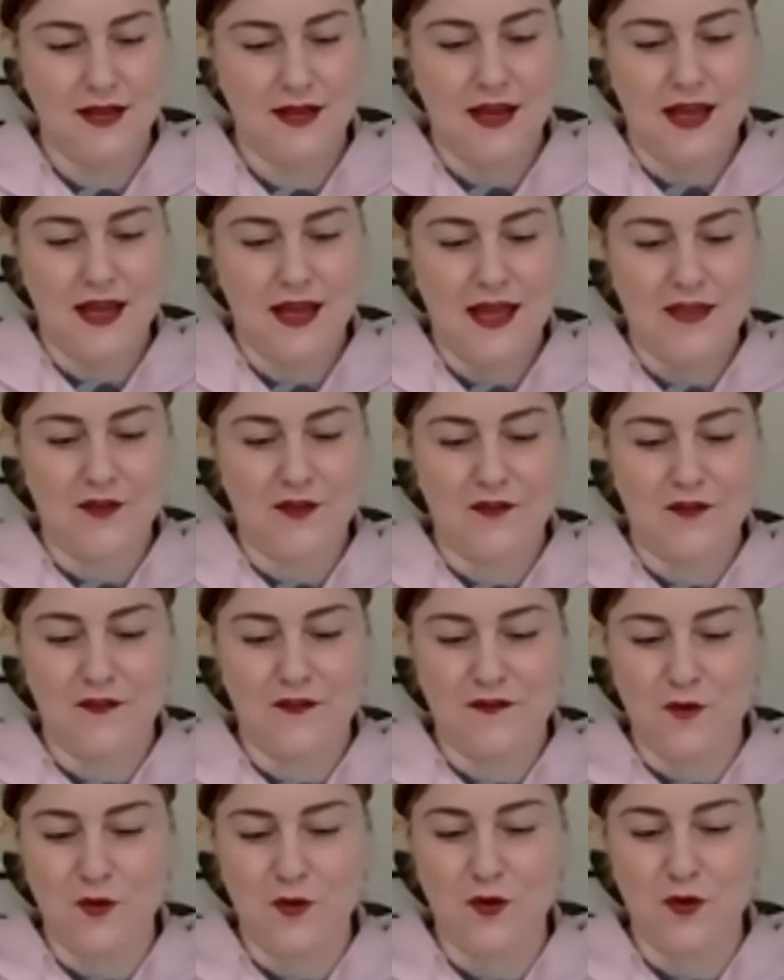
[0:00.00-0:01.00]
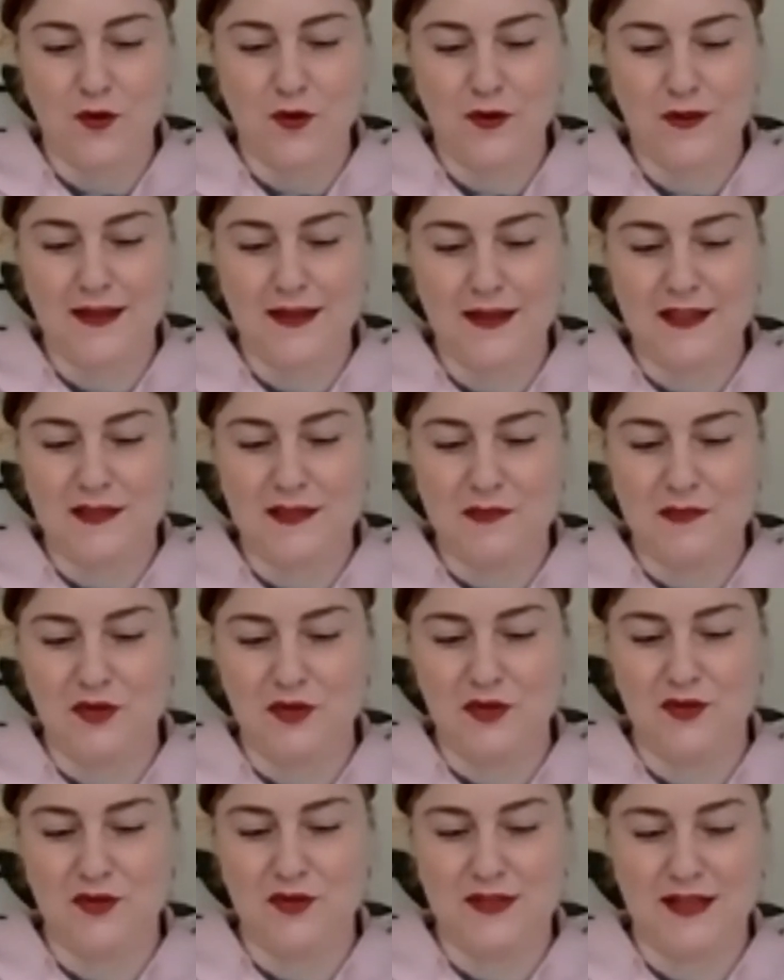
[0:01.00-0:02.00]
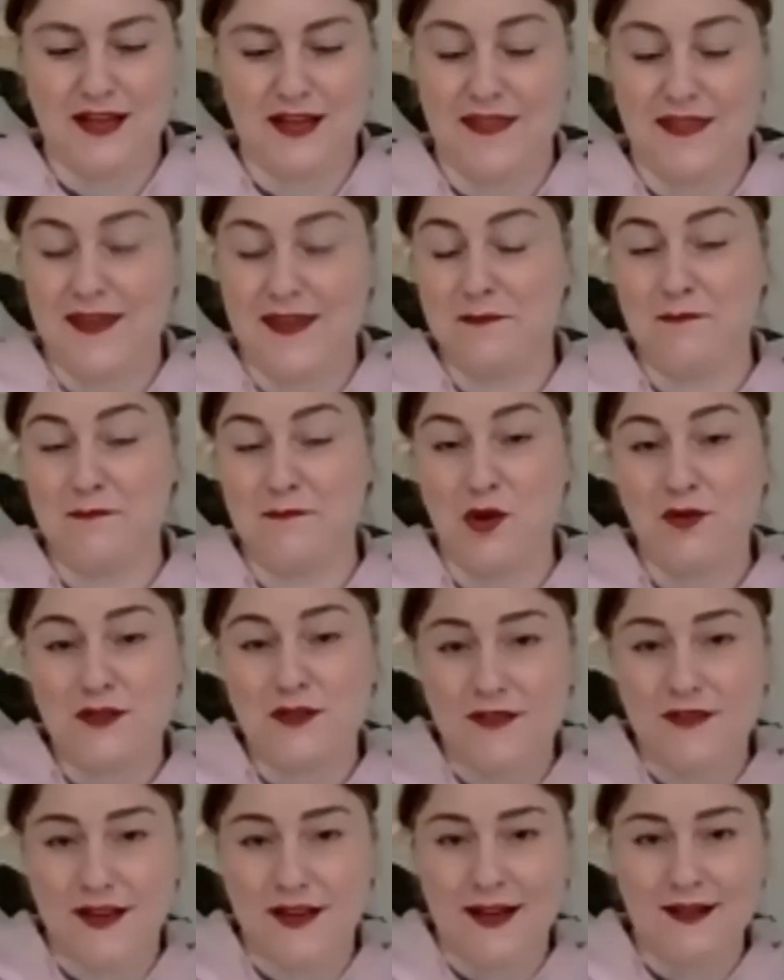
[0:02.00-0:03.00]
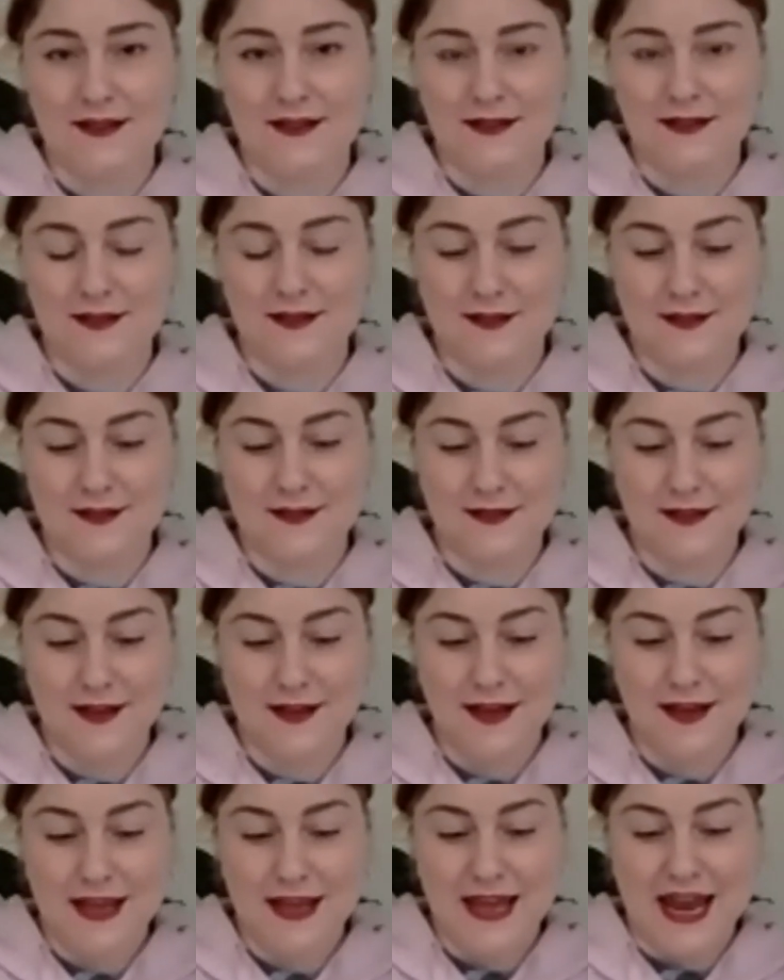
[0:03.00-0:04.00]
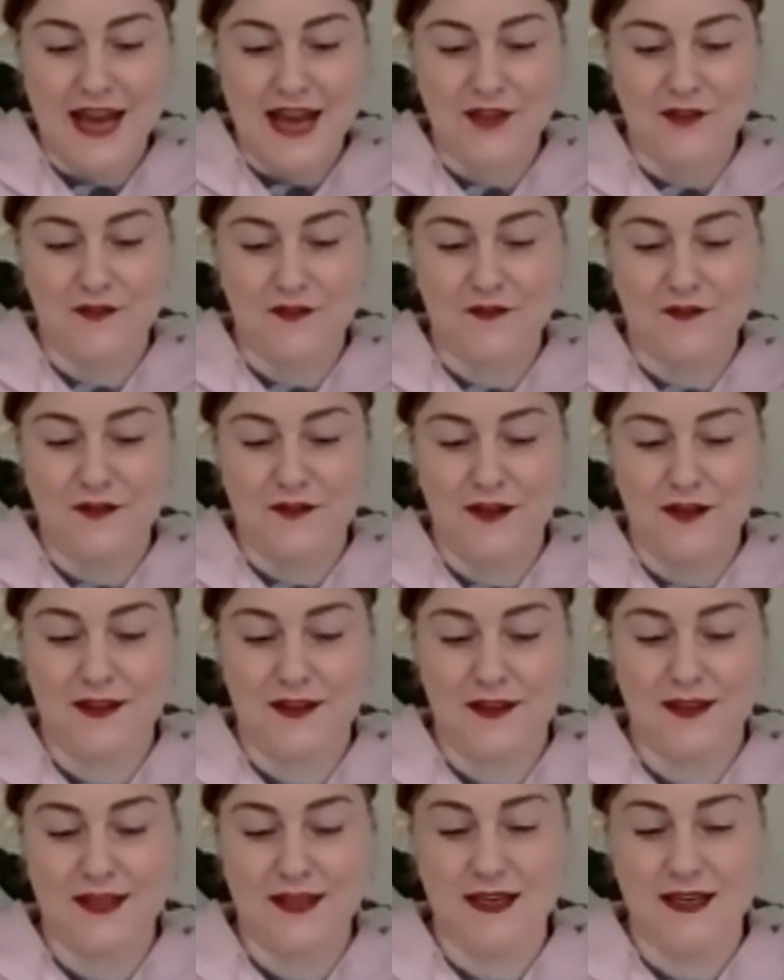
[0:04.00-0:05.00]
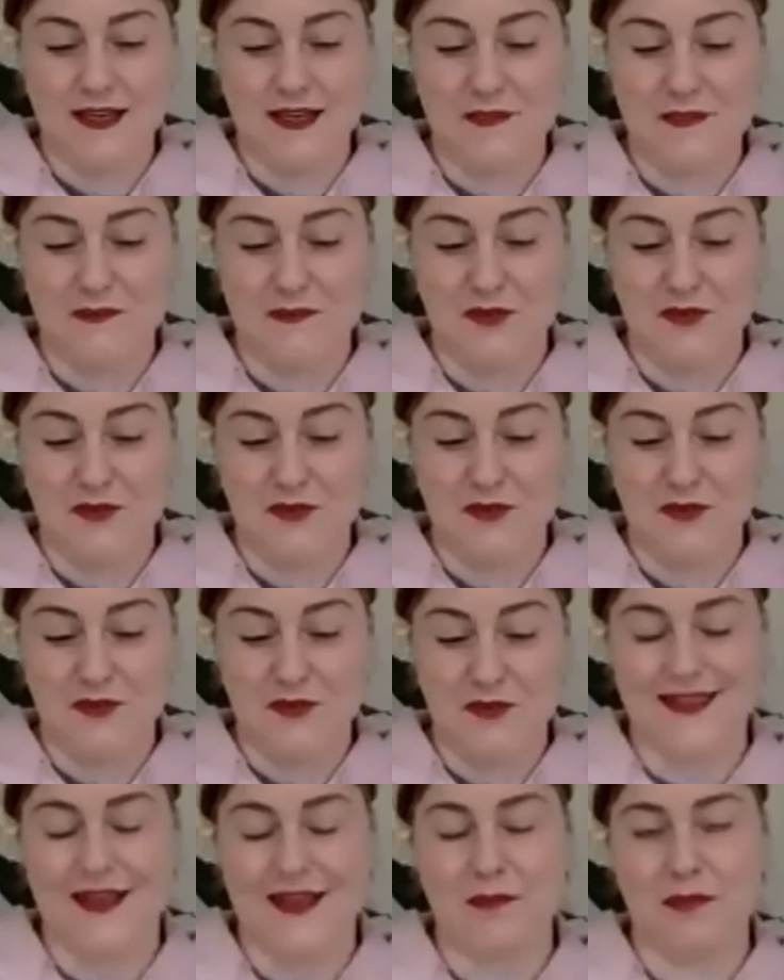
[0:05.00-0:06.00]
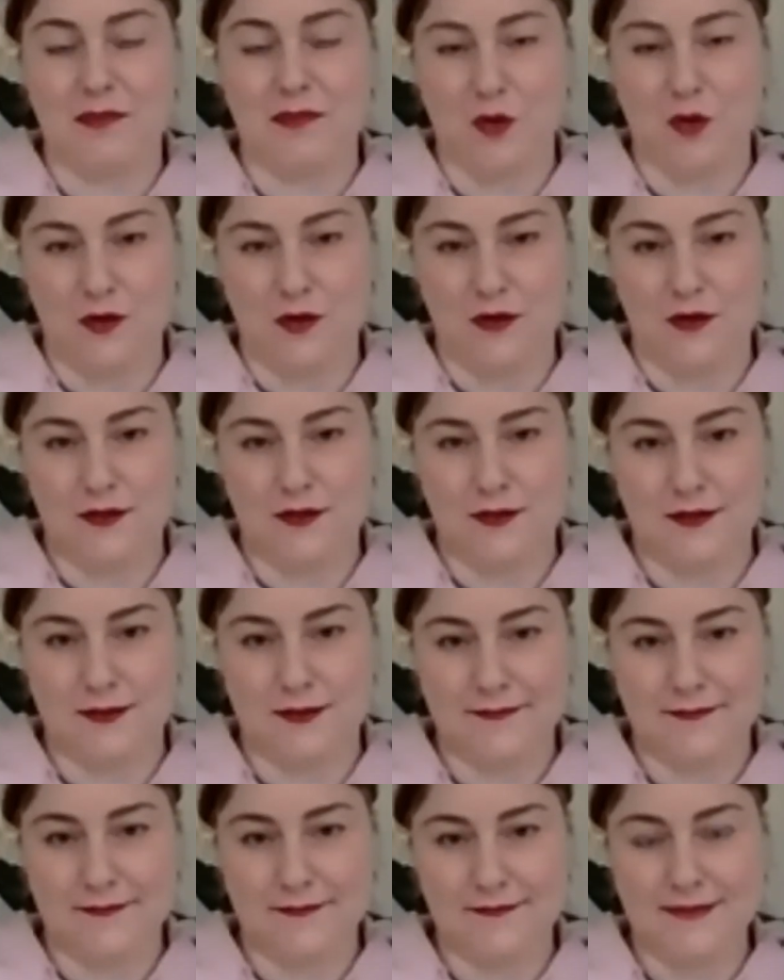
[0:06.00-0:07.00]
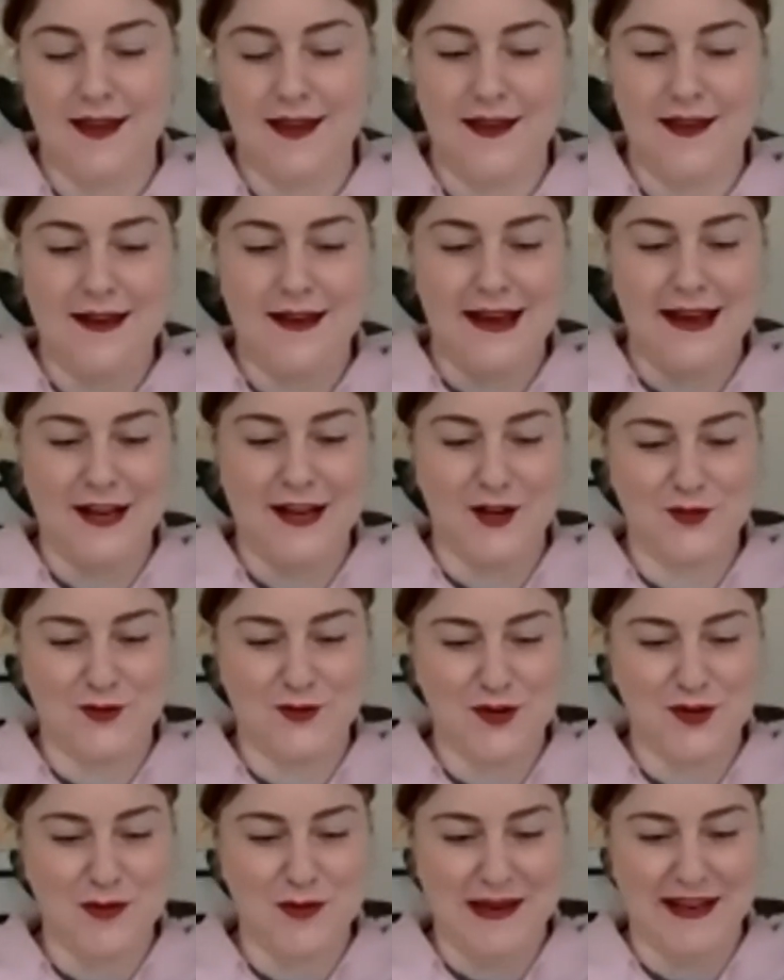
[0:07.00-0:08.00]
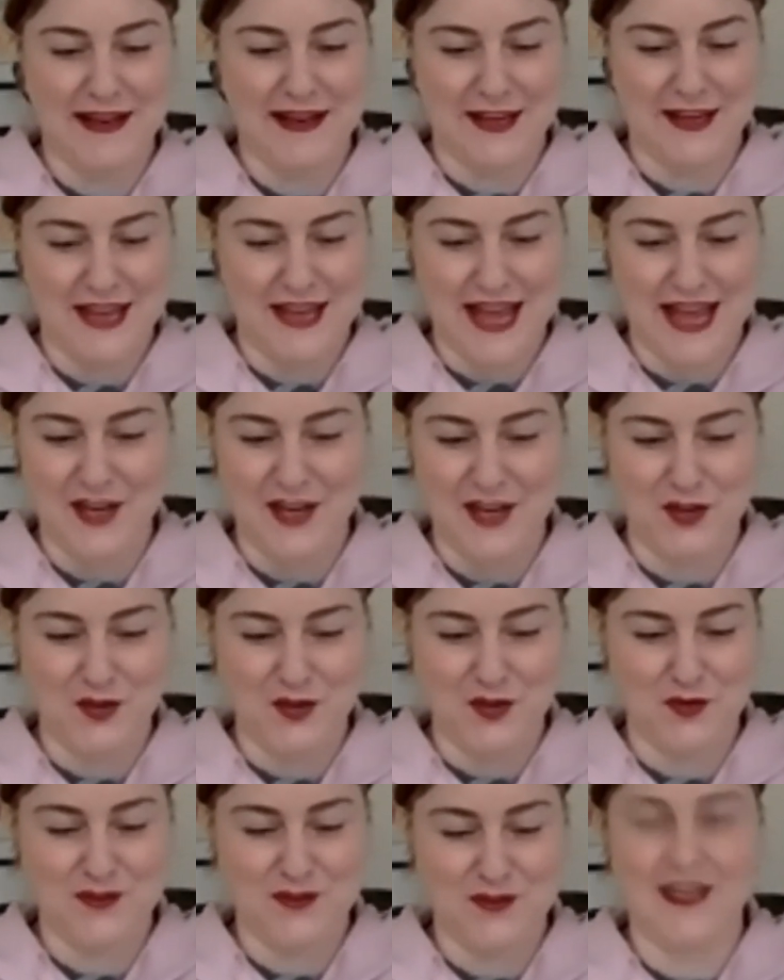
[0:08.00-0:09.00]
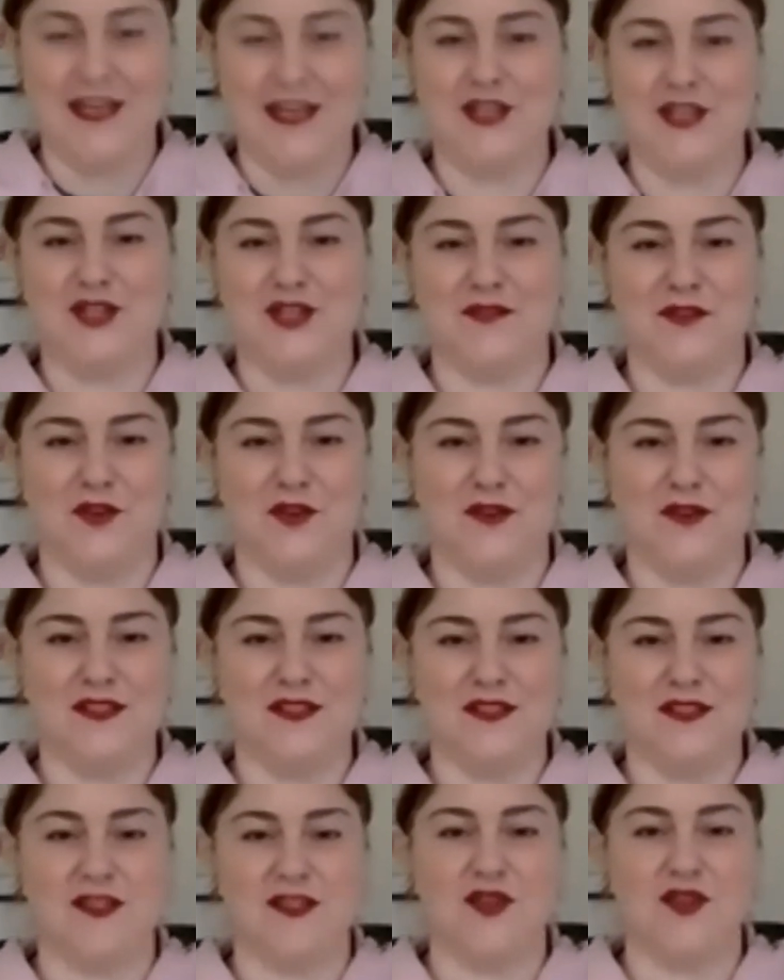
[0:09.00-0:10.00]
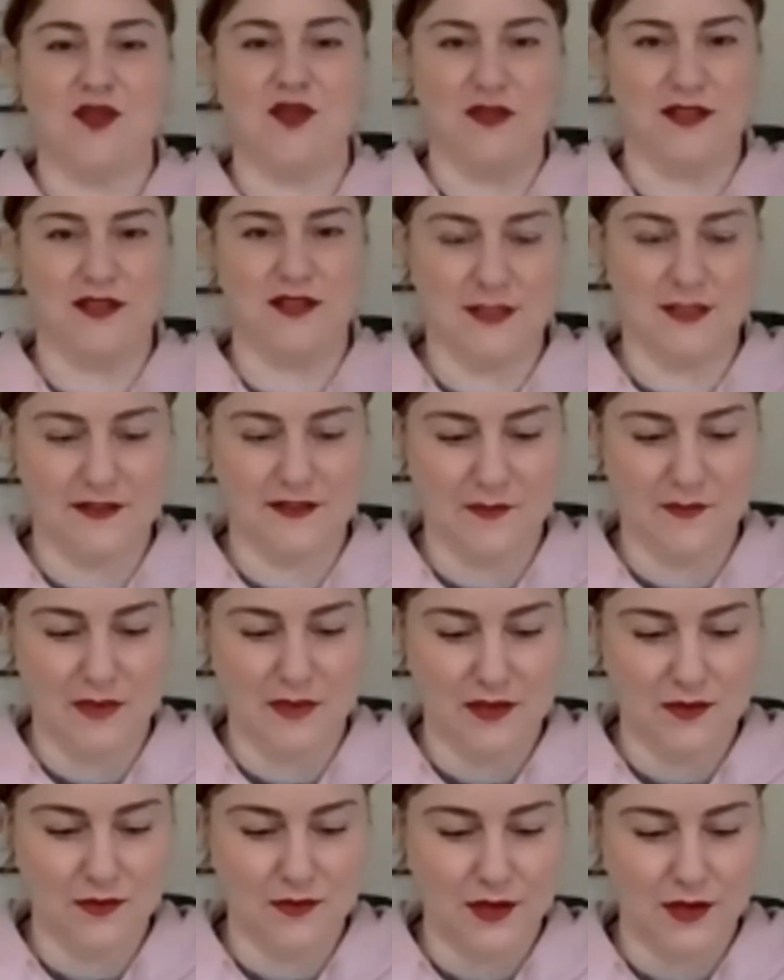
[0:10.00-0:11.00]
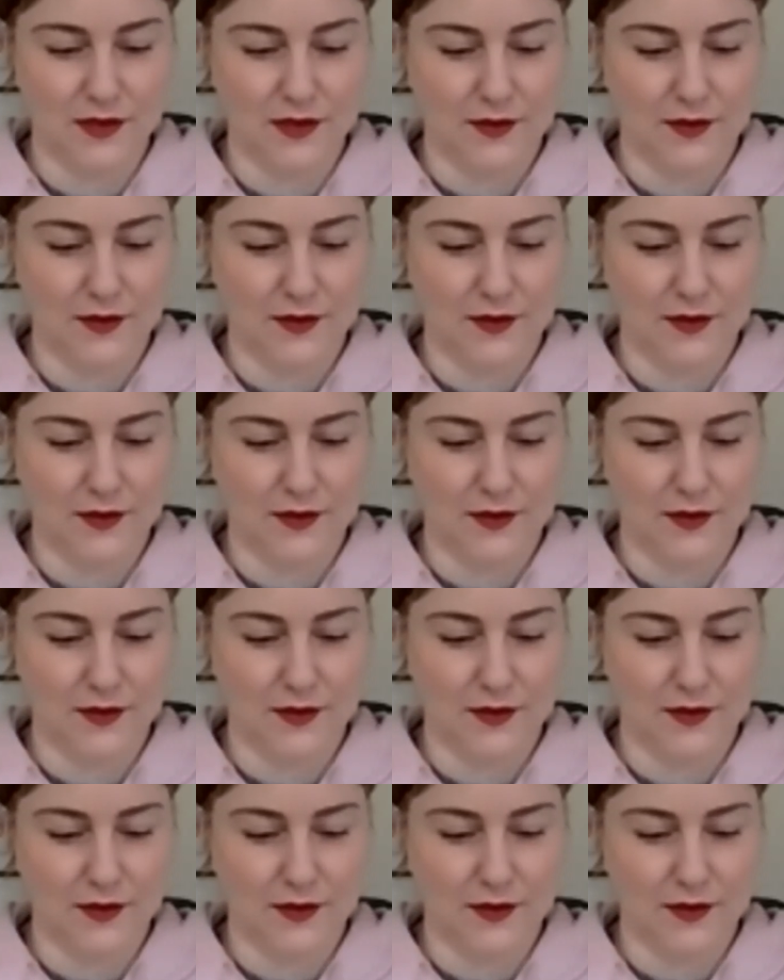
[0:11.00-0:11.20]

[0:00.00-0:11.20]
The fourth is music that motivates. And the fifth is music that blocks. And I'll talk about how to use each of those in the context of mental health.